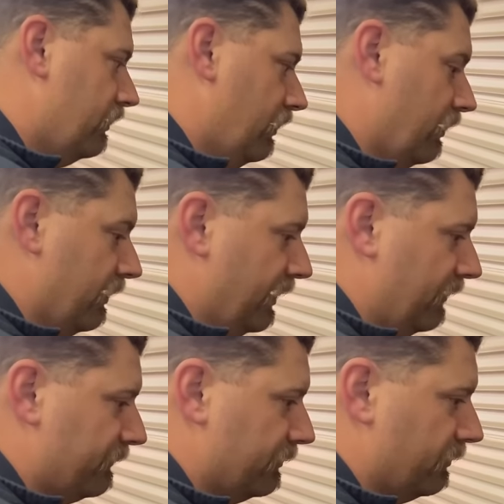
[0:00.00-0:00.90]
And then
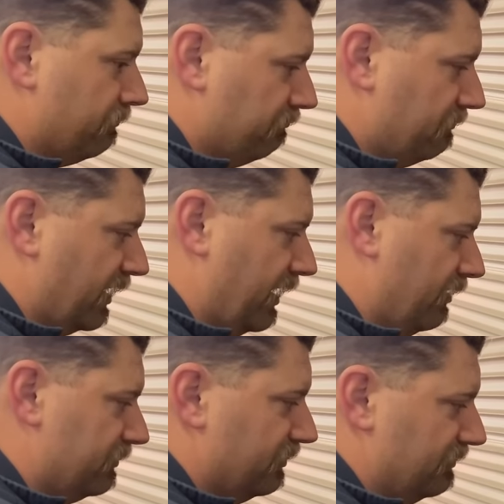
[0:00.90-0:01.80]
after I
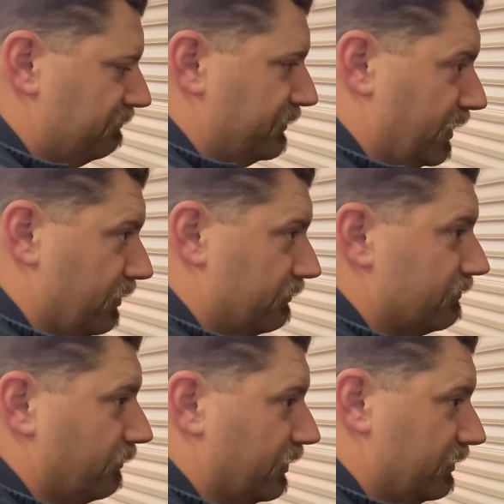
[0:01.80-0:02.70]
count to 10 or
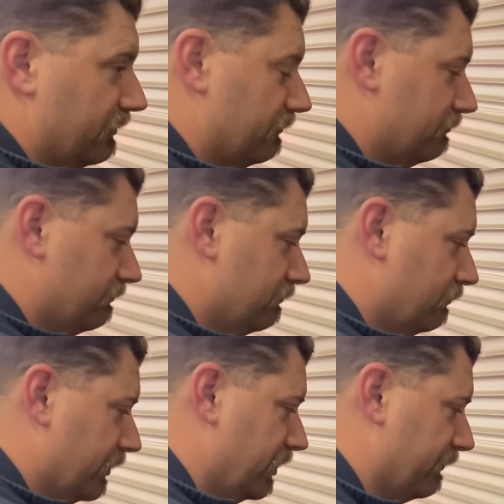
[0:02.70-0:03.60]
20 or
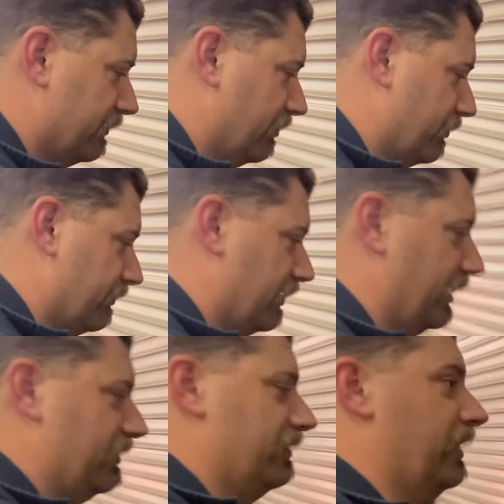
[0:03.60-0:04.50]
whatever number that
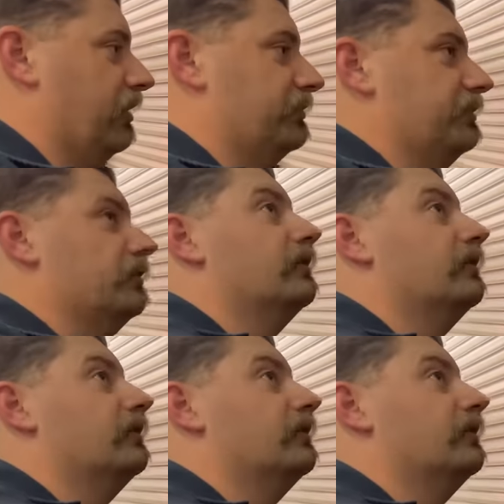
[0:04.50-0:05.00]
I can count to,